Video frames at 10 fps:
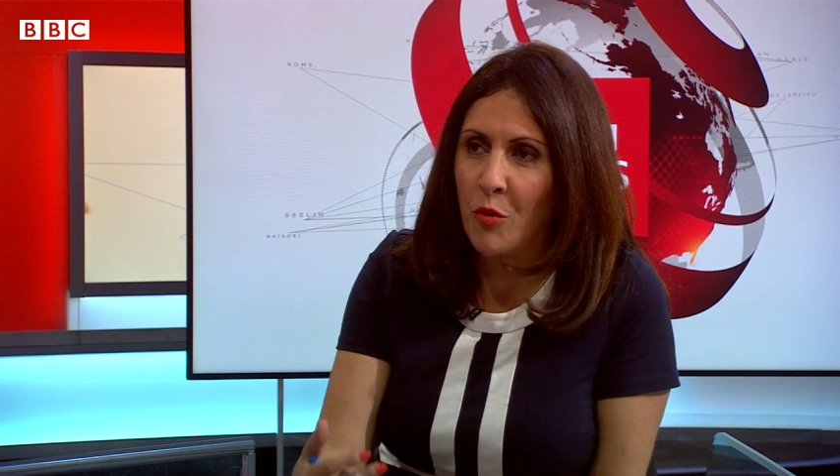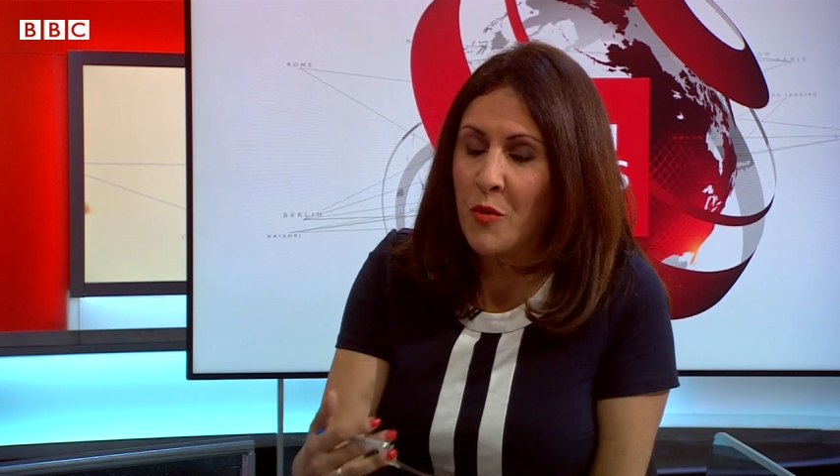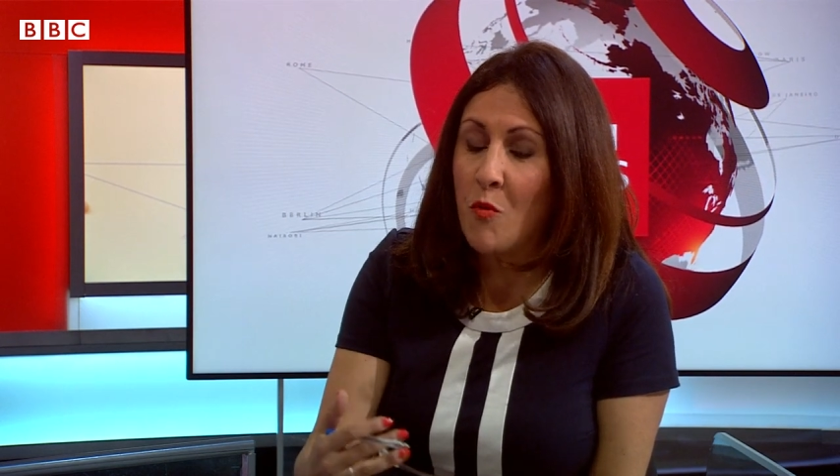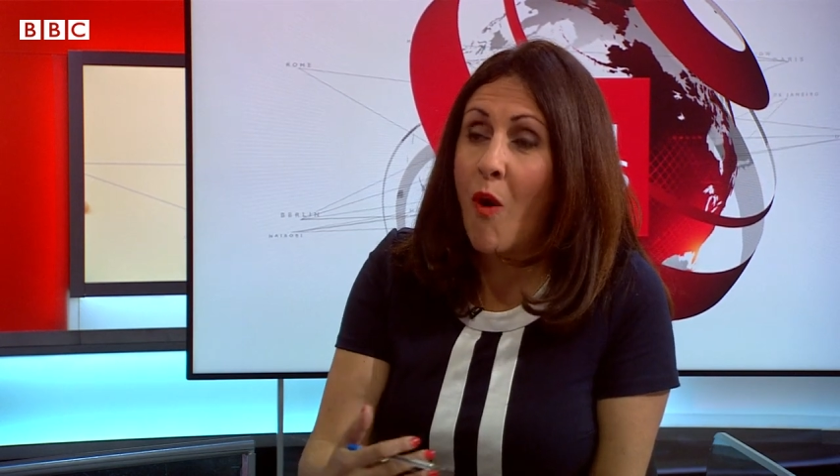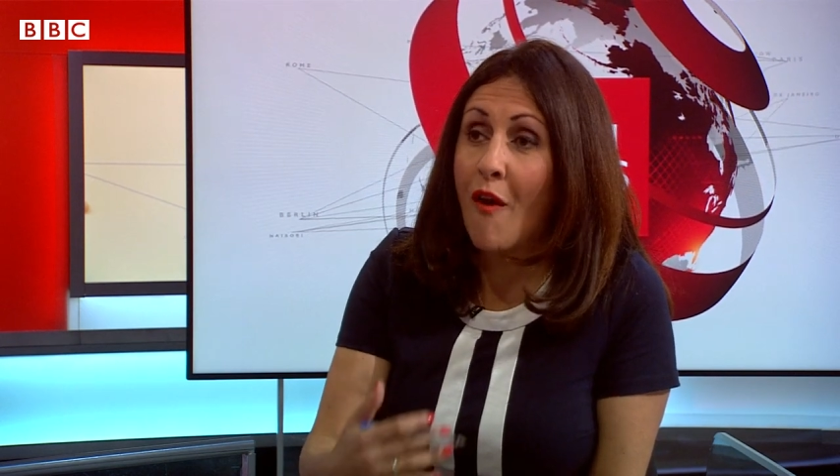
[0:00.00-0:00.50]
will
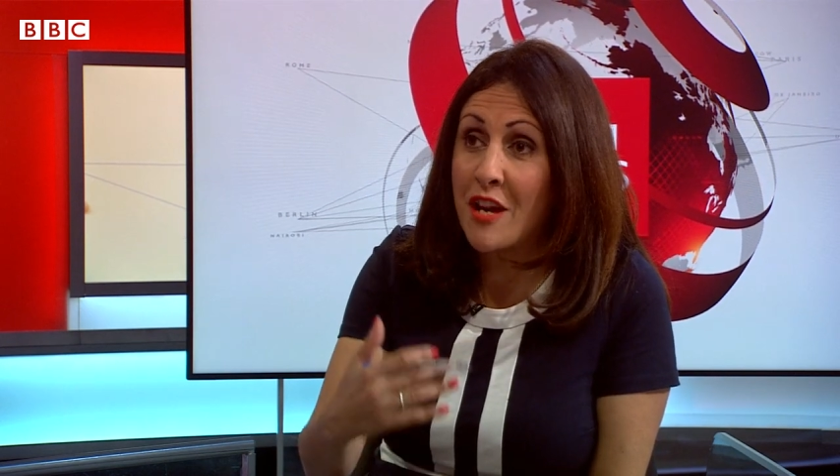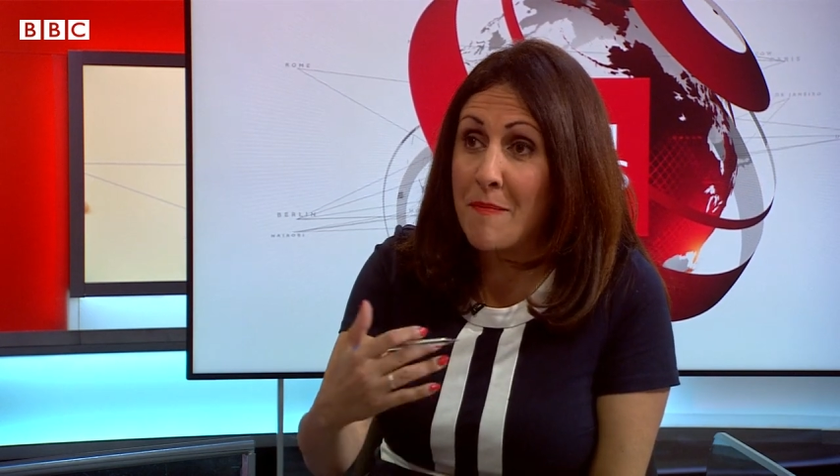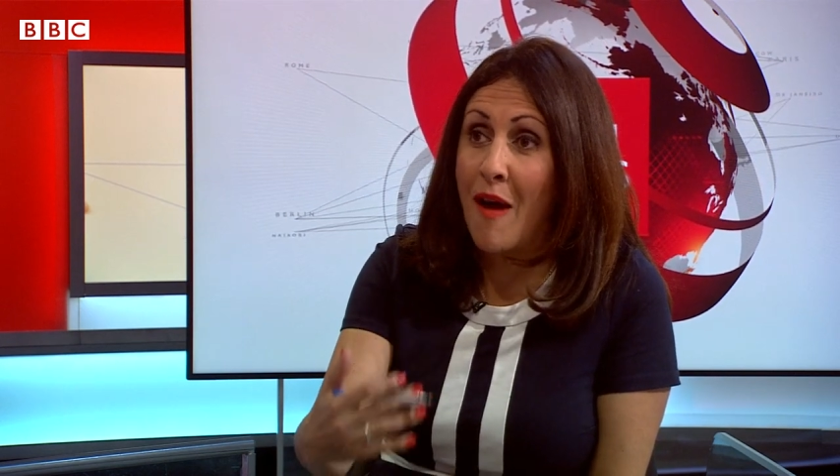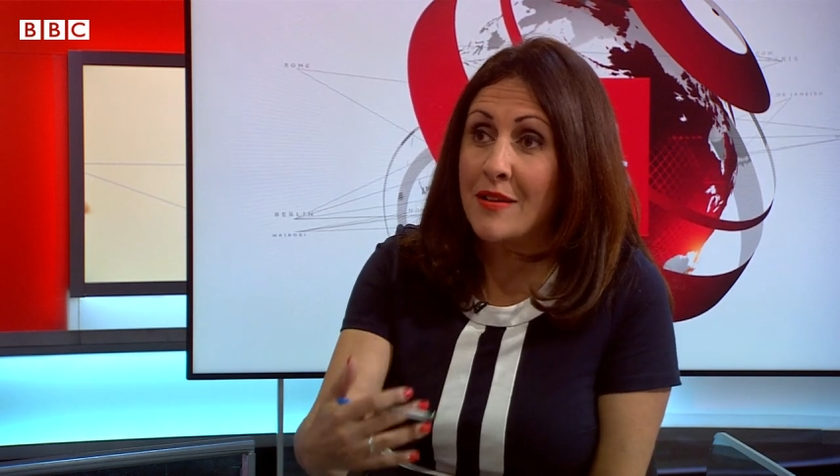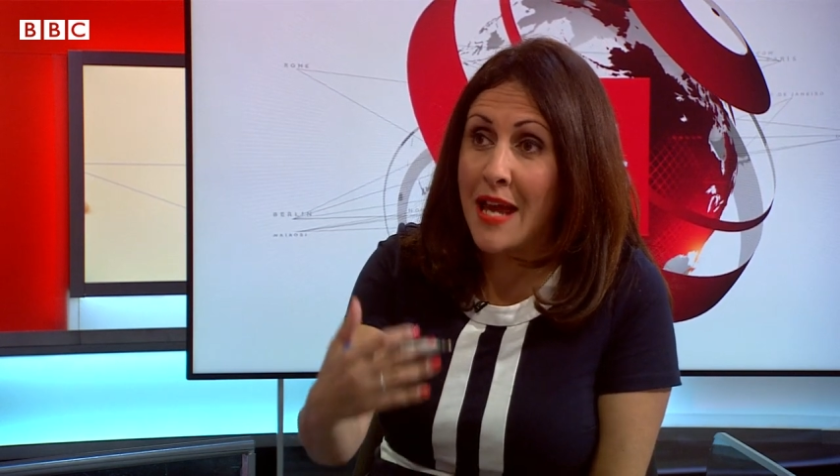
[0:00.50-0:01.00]
be worried
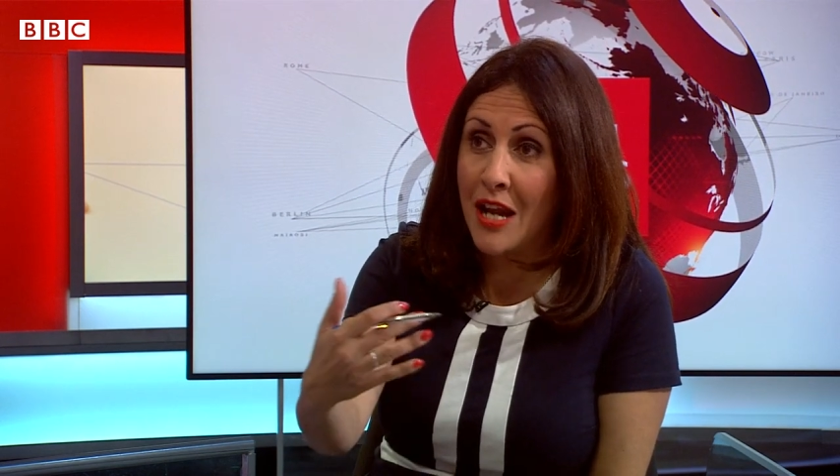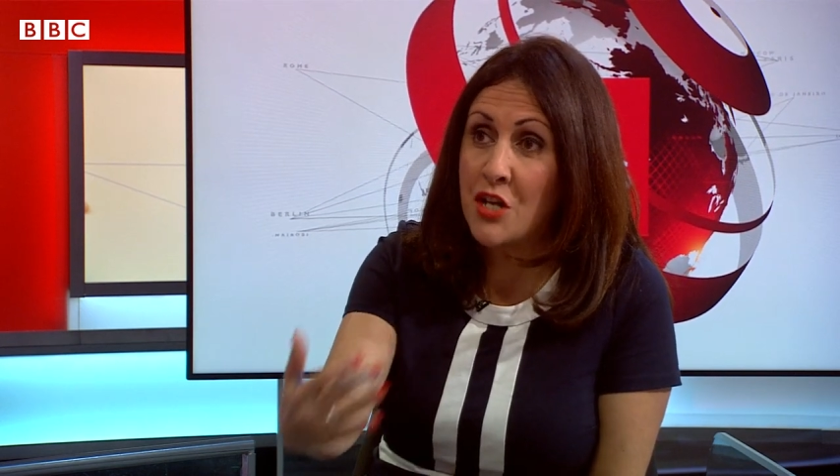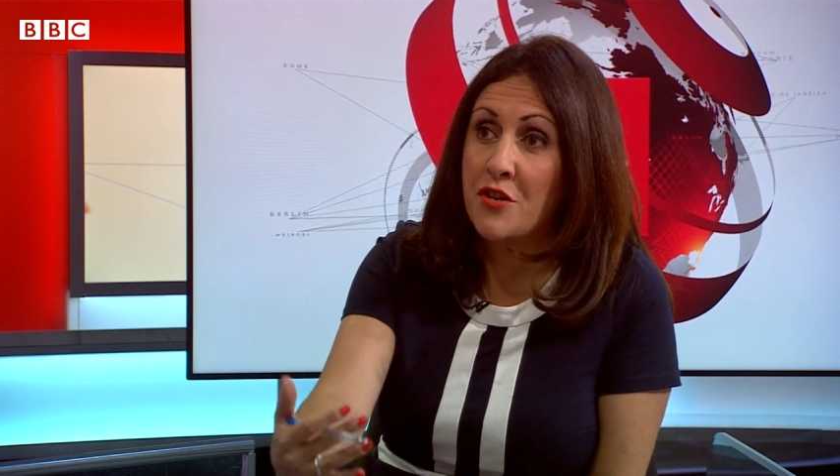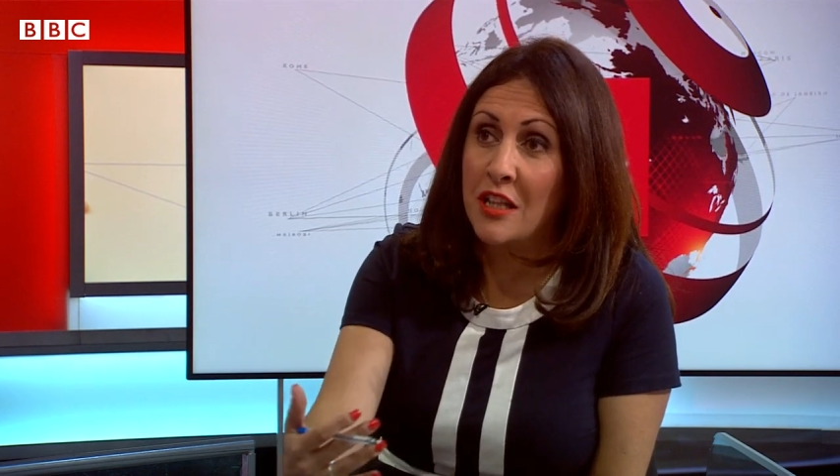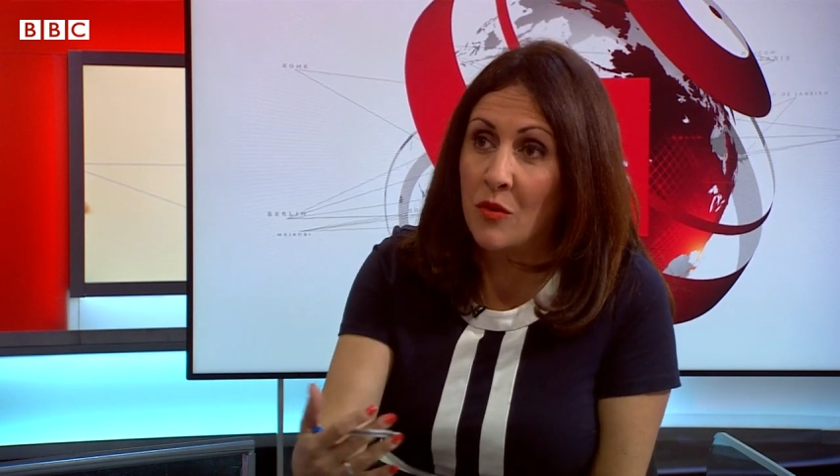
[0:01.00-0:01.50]
about
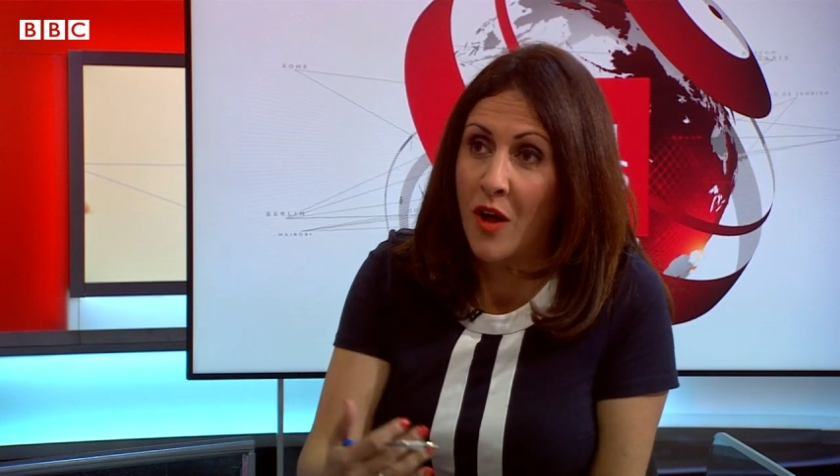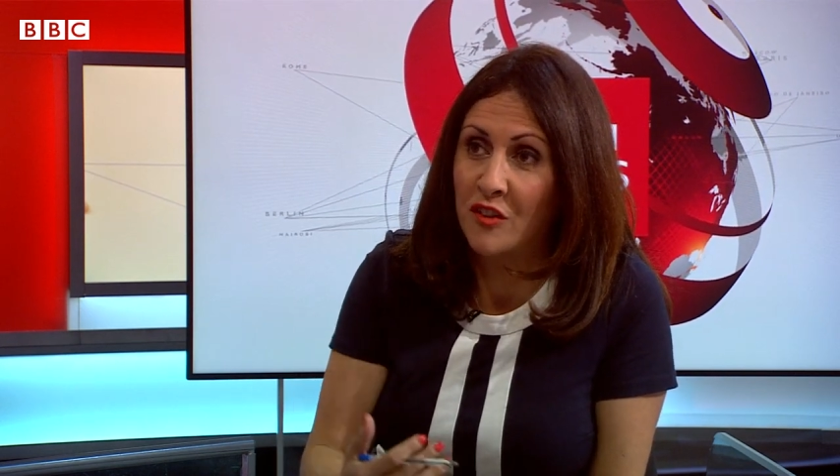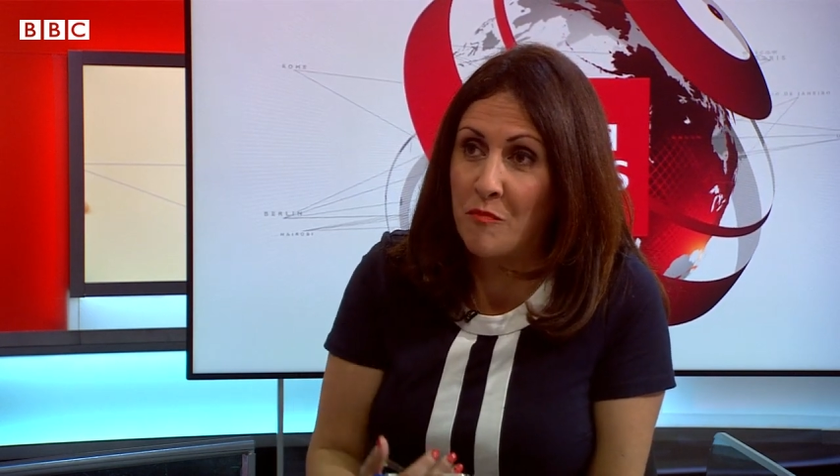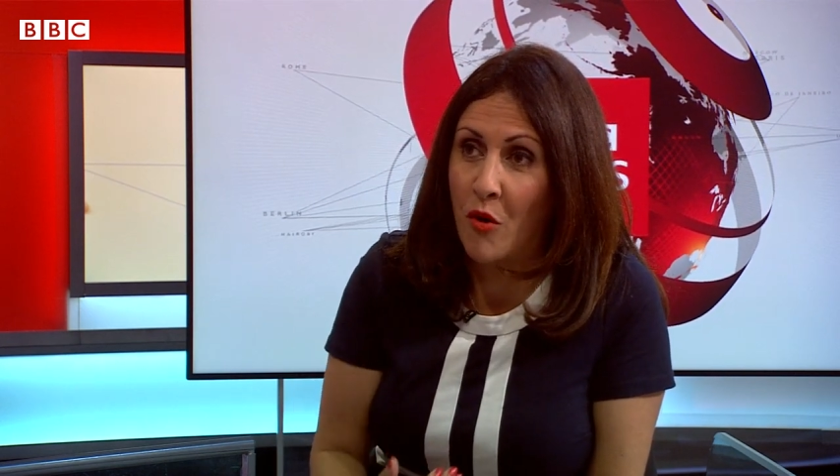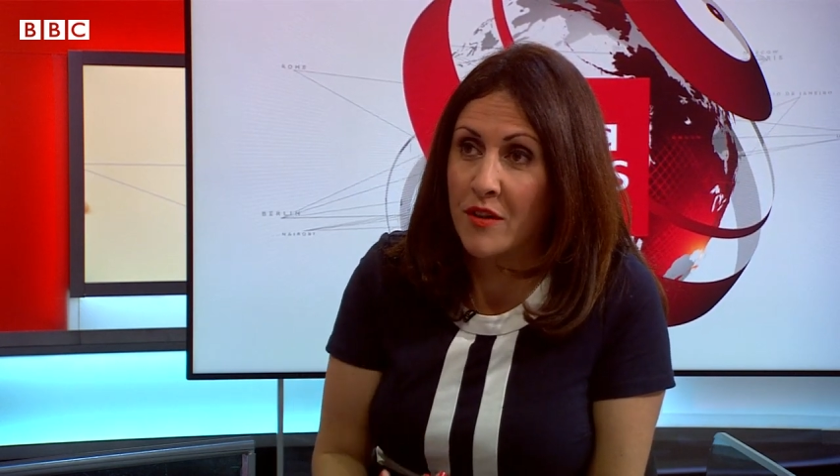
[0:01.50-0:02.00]
entering the world
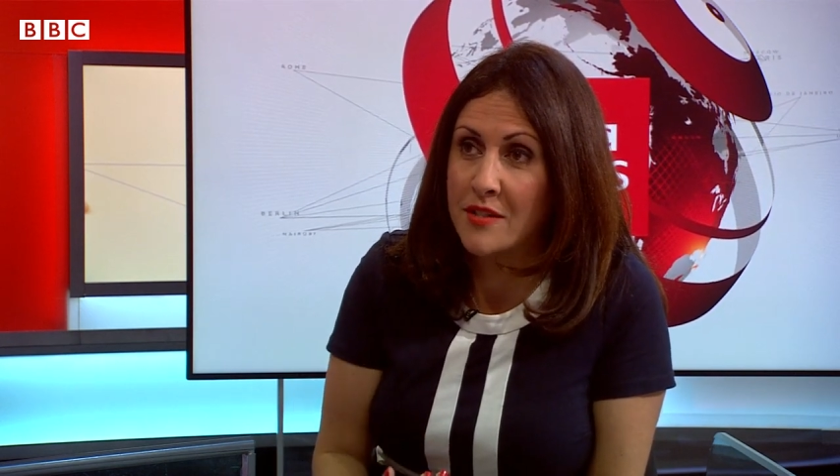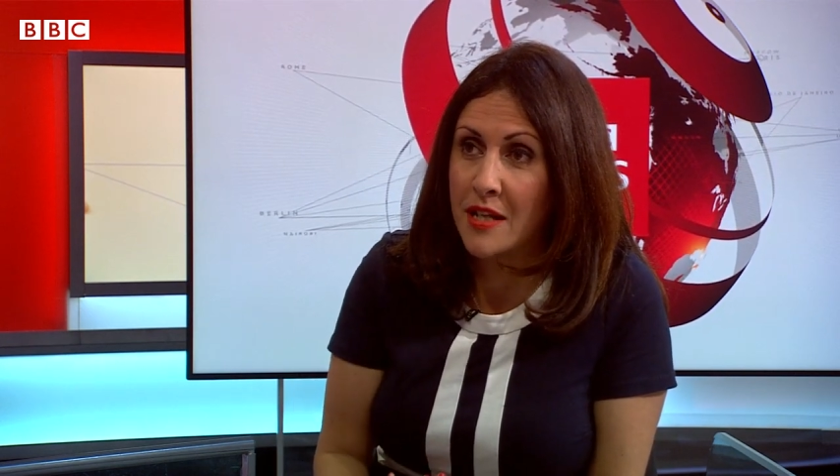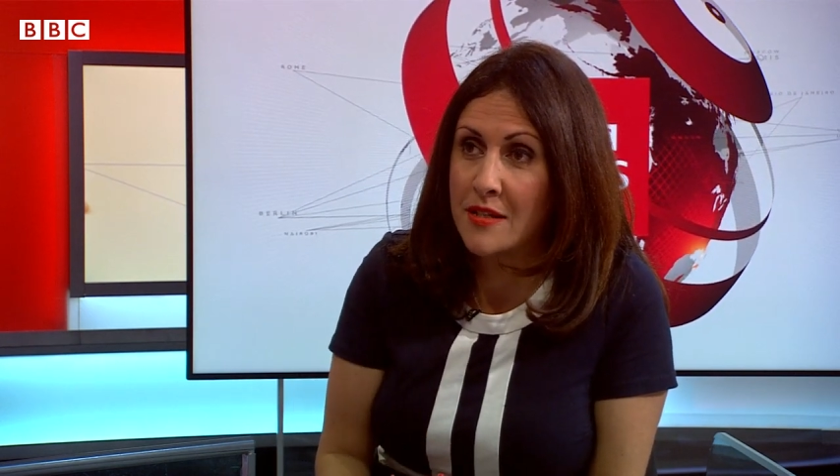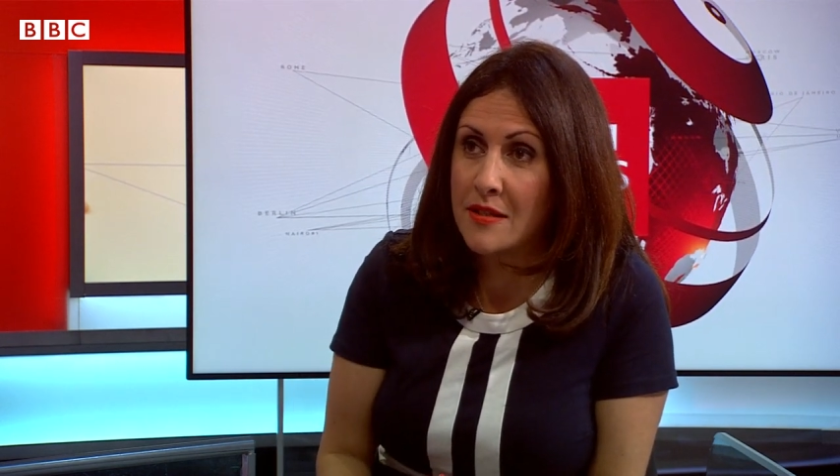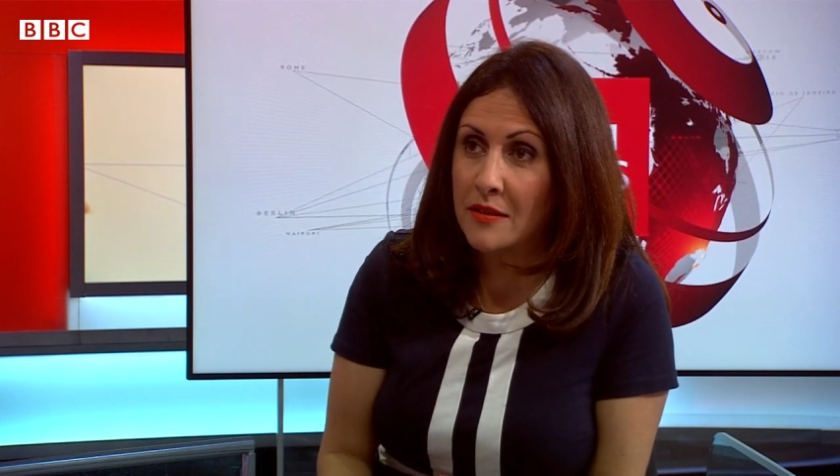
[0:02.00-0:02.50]
of
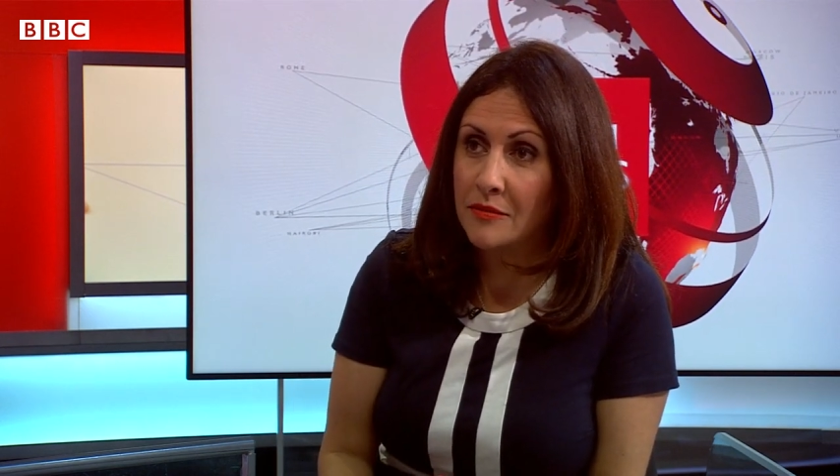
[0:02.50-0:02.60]
politics?